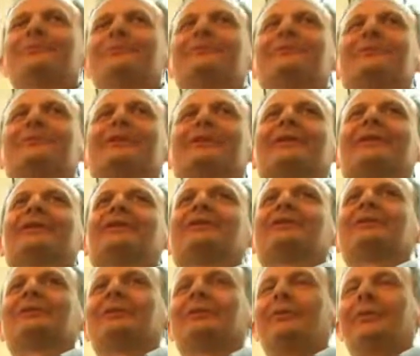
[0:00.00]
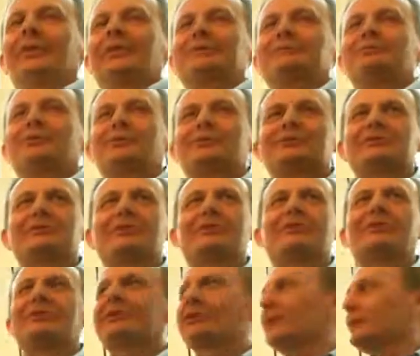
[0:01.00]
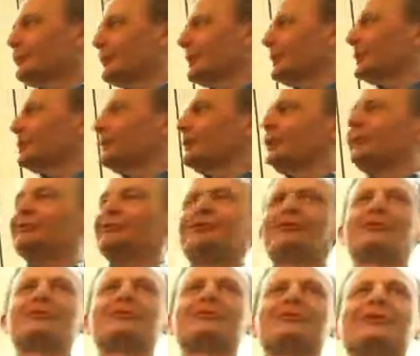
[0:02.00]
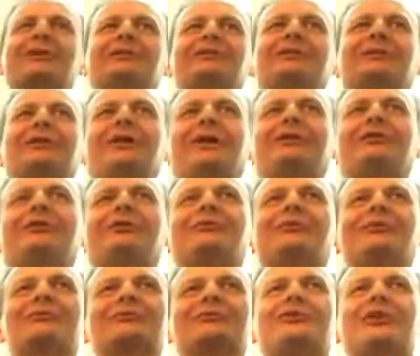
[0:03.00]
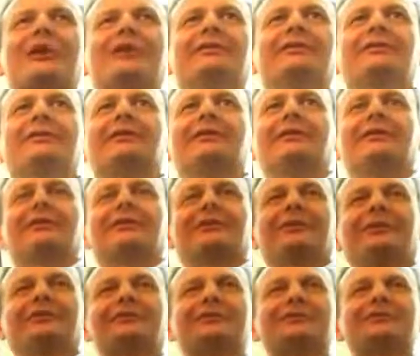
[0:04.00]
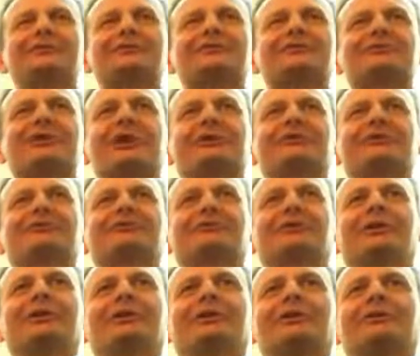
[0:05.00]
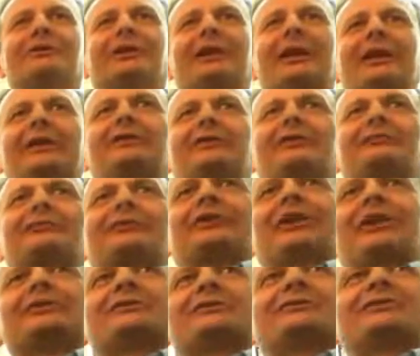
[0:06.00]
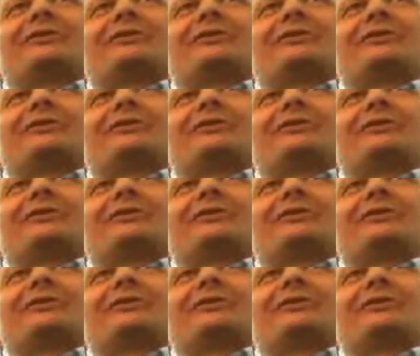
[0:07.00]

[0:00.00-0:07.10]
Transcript: Could that be? That's detected? possible, but then we can introduce another kind of constraint that is constraint on uh, the length of the runs of